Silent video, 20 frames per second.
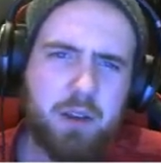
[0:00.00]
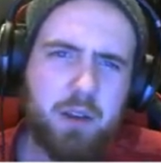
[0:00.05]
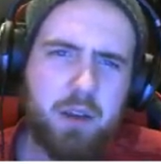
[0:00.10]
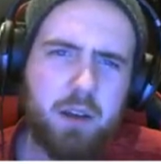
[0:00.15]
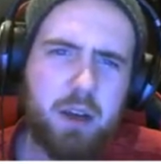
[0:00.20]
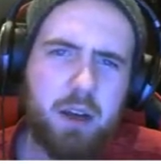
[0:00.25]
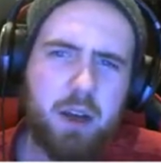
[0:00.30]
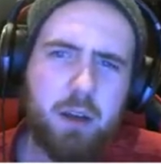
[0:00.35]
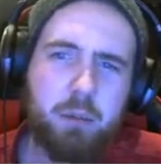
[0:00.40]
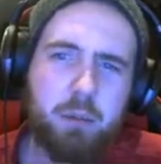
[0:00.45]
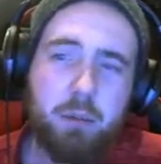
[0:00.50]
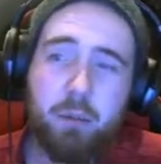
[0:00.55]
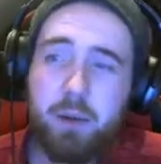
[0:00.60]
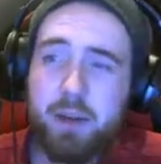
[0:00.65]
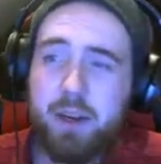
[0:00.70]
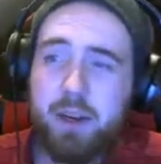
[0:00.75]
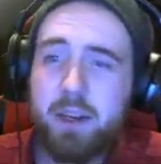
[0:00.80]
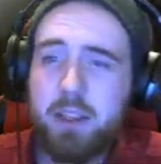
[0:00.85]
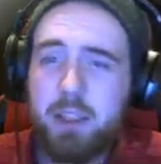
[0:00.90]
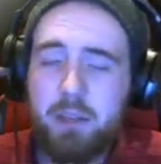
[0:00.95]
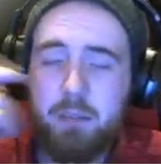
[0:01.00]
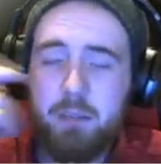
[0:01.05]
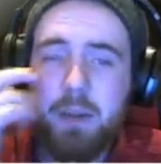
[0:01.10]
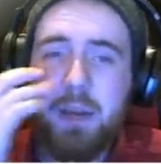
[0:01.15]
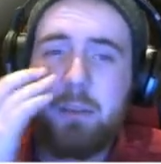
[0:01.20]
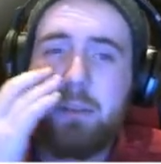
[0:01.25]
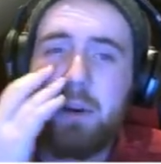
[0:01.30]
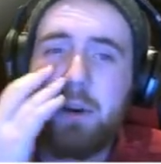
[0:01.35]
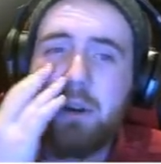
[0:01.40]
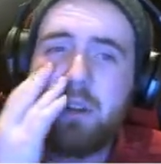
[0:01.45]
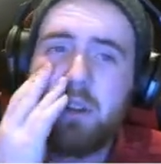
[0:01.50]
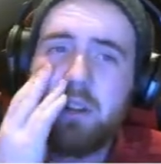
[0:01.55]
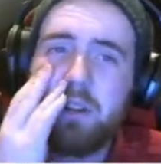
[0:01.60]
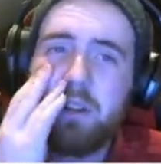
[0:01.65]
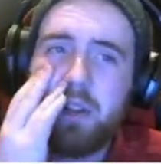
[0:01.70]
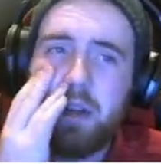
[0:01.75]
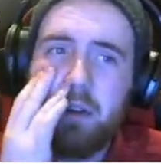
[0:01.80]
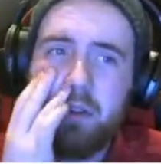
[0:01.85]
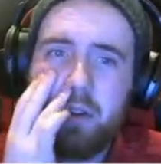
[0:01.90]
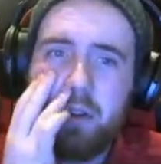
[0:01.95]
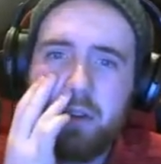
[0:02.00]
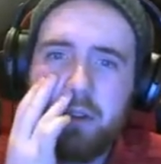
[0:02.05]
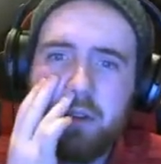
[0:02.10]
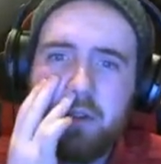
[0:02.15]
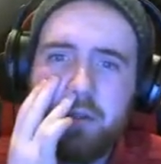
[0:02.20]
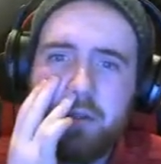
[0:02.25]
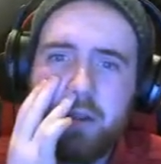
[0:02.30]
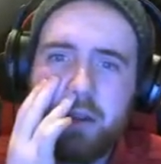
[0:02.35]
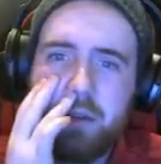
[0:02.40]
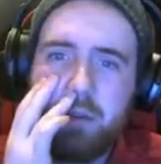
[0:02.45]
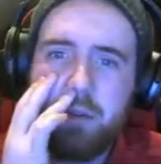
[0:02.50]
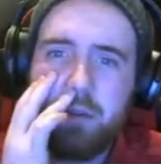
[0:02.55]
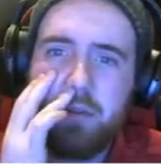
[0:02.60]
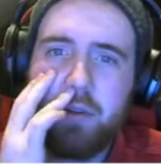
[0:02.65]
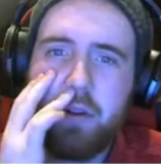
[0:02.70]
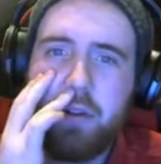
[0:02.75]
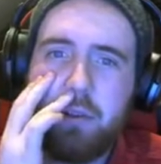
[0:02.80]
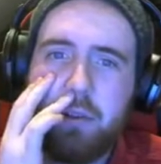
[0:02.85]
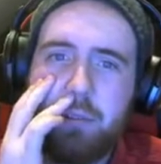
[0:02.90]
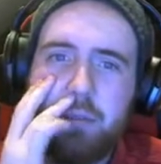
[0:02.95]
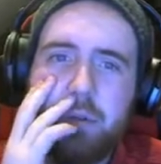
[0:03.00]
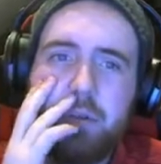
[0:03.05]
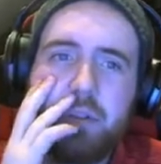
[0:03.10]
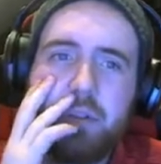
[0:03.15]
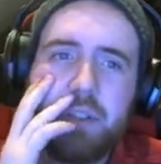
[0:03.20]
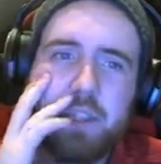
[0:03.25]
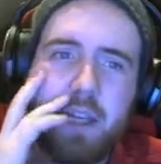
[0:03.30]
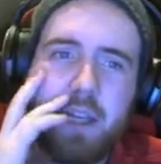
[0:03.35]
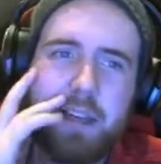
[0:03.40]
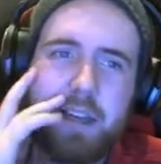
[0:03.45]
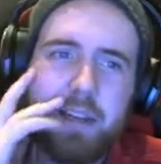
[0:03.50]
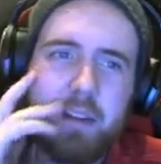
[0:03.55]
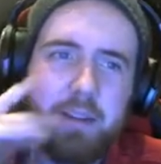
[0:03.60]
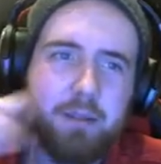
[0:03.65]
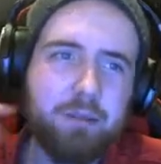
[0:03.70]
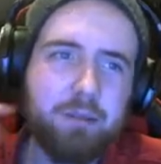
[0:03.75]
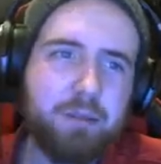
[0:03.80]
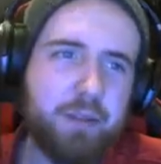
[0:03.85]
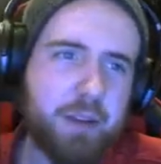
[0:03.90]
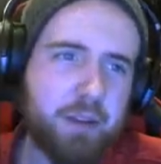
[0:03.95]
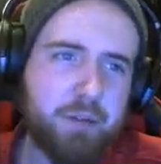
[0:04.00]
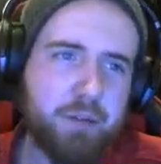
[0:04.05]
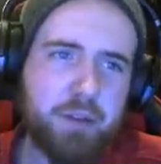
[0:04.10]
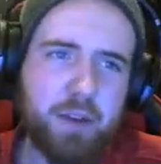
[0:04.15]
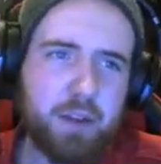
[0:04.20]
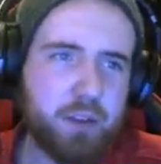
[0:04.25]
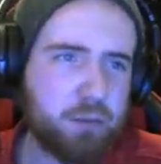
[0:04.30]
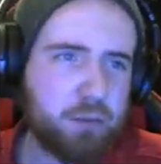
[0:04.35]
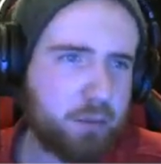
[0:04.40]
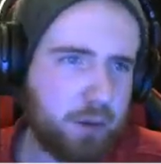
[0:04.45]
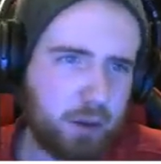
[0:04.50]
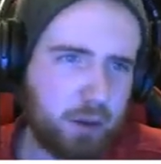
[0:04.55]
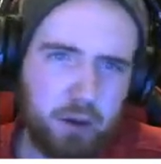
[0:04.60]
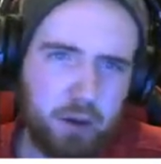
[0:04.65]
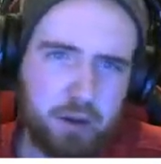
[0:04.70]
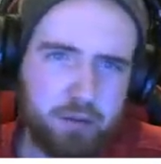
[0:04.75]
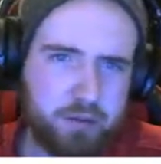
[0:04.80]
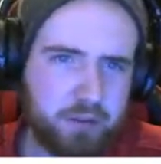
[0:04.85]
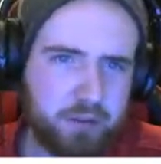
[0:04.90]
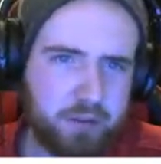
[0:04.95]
But we can actually make potions now, thanks to the fact that we found the brewing stand in the village way off